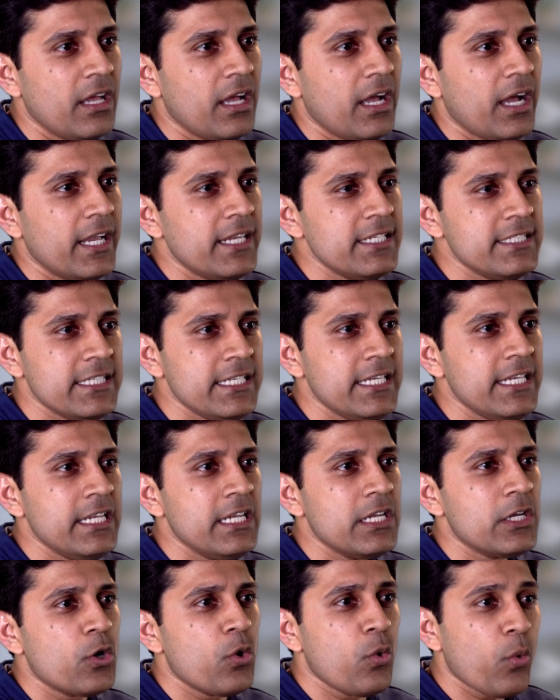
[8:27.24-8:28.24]
I
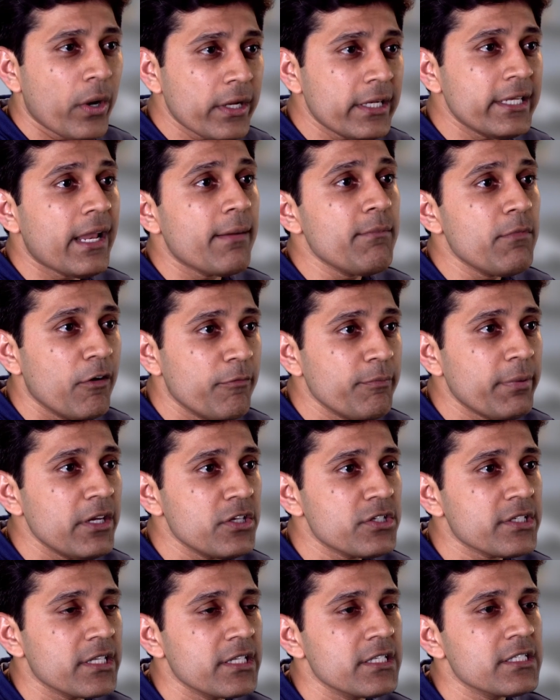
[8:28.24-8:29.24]
see quite a number of
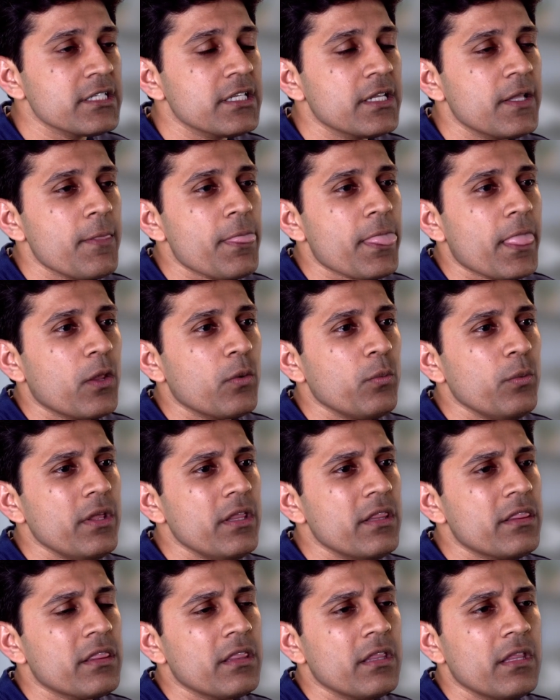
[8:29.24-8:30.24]
patients
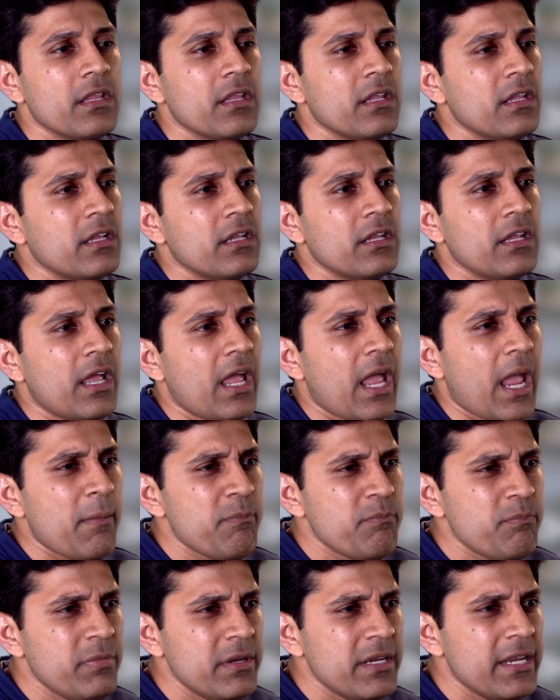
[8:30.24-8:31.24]
with
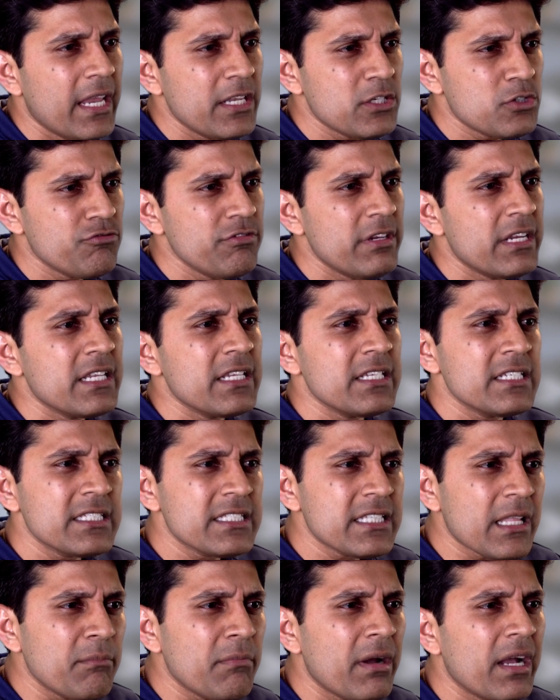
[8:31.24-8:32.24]
epigastric
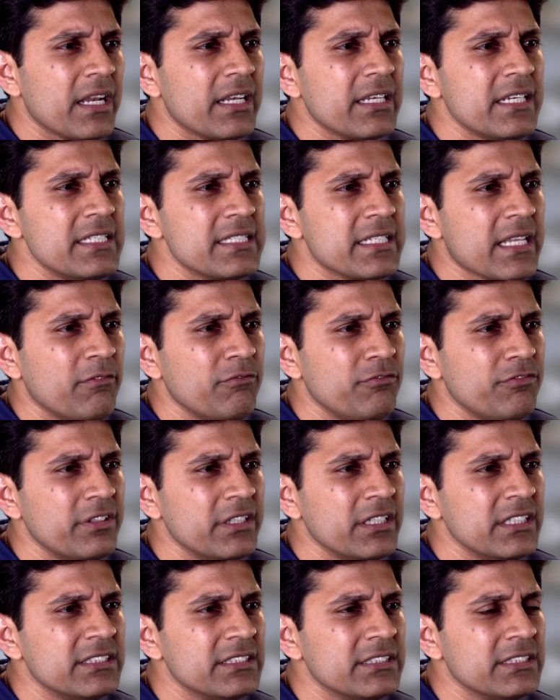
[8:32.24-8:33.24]
stomach
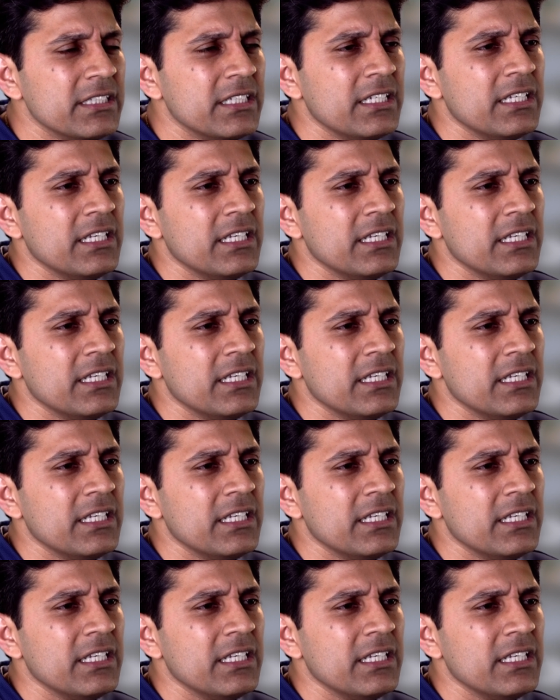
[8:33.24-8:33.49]
discomforts,